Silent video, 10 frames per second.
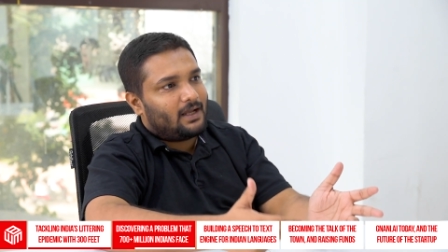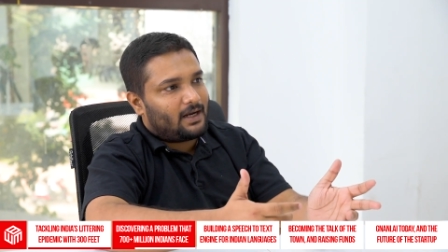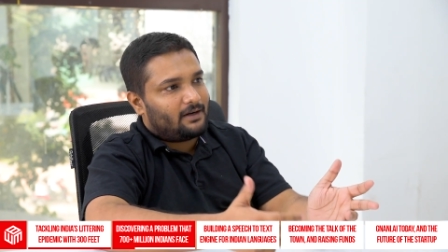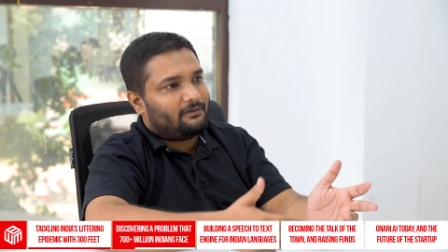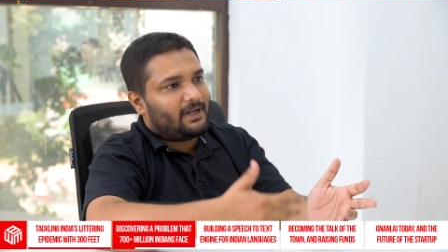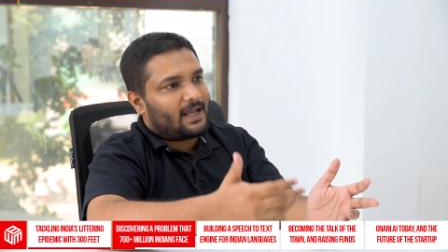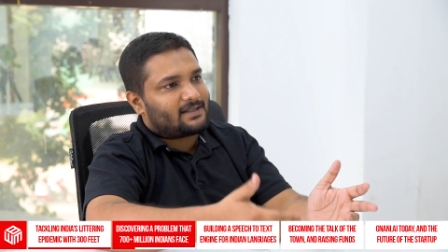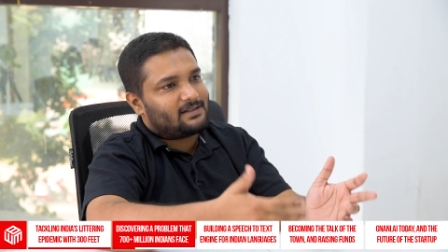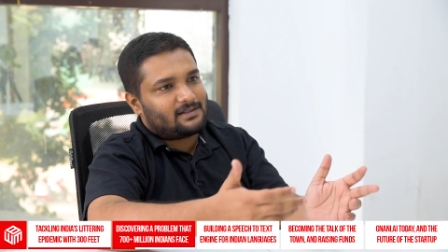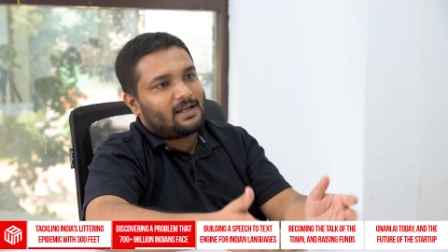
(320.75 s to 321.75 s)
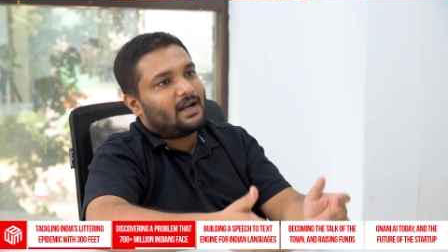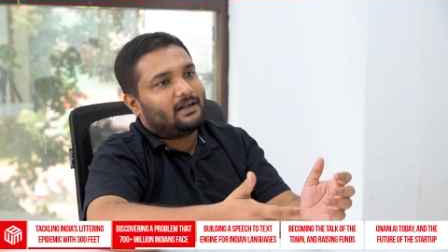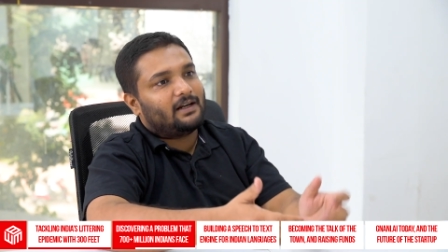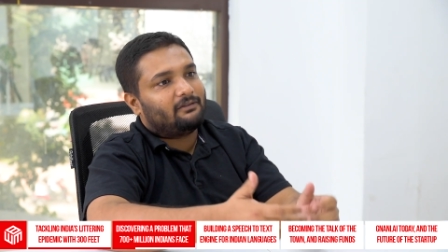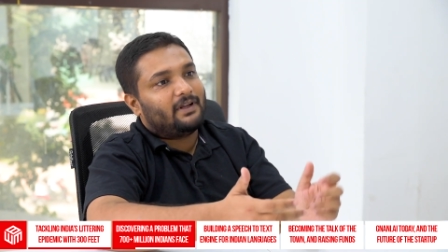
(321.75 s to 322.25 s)
And we asked his
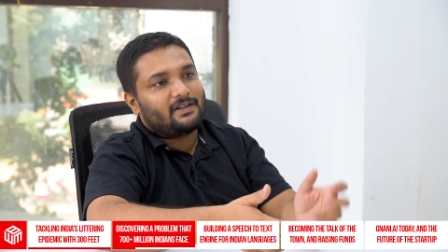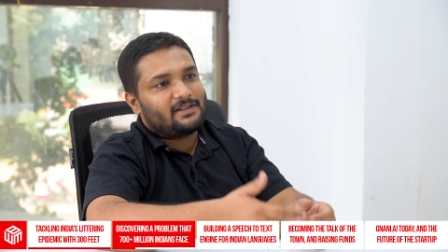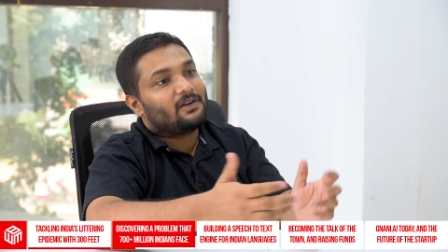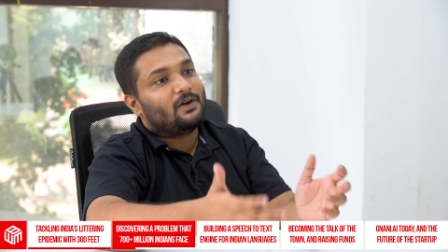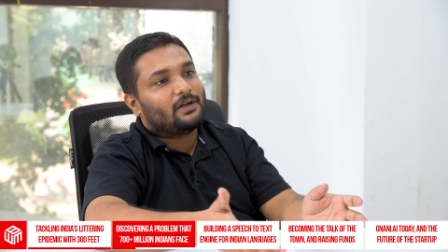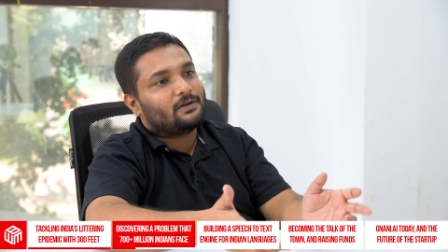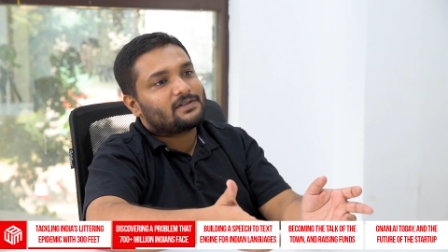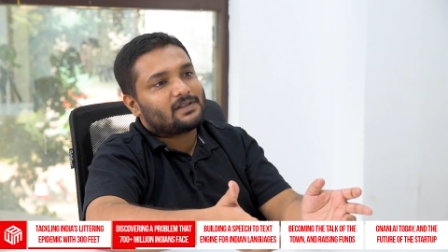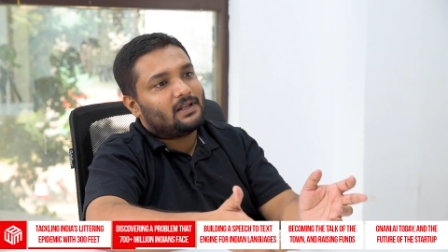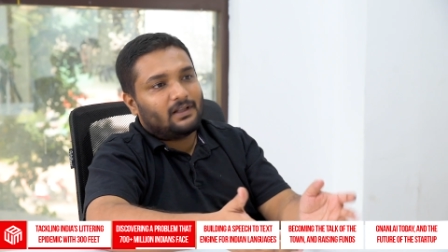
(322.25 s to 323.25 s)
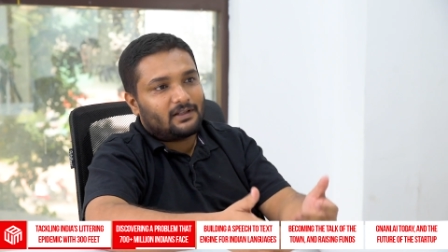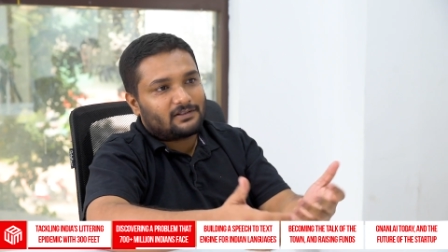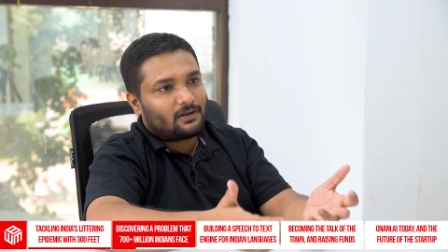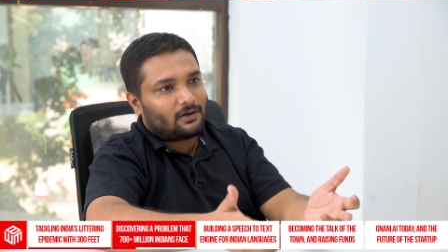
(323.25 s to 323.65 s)
dad that where is he going to sell this